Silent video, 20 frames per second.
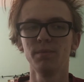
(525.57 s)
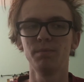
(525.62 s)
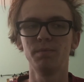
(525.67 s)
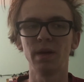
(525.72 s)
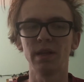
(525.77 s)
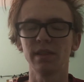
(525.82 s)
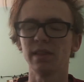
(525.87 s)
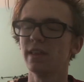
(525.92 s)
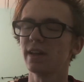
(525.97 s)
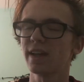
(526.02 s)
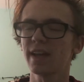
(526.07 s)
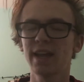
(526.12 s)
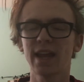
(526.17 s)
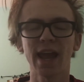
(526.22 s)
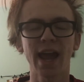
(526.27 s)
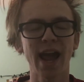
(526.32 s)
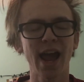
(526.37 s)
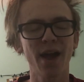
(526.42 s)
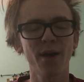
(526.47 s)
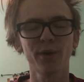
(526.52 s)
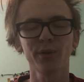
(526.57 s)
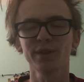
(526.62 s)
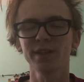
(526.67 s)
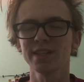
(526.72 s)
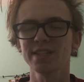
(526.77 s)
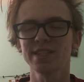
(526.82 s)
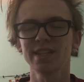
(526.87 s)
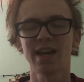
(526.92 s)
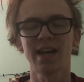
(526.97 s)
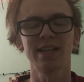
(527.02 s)
But the
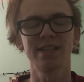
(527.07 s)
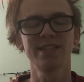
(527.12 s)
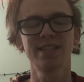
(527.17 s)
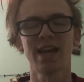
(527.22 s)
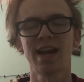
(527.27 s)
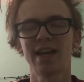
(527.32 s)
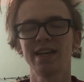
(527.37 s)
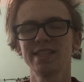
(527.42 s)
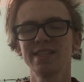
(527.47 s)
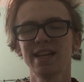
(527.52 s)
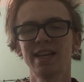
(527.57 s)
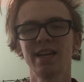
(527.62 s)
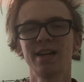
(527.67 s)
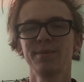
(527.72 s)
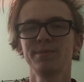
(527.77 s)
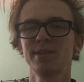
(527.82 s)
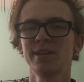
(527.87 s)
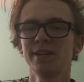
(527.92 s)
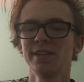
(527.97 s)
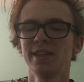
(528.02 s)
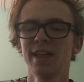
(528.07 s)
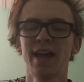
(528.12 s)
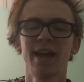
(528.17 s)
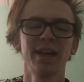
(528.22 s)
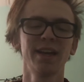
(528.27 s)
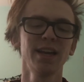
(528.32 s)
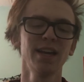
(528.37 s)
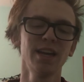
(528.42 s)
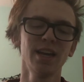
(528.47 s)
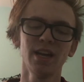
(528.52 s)
countless nights that I stayed up till like